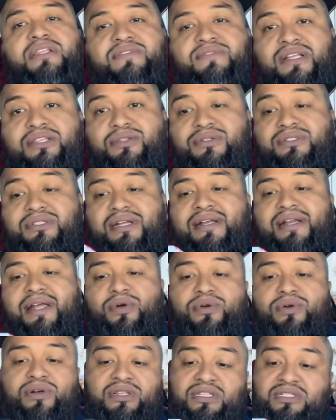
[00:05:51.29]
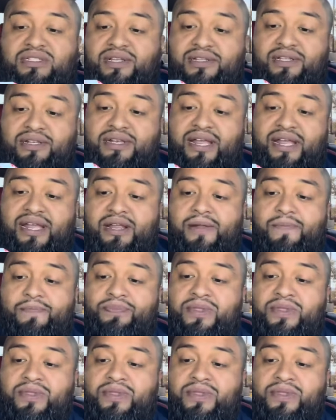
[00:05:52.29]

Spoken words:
vatos. And I ordered this the other day.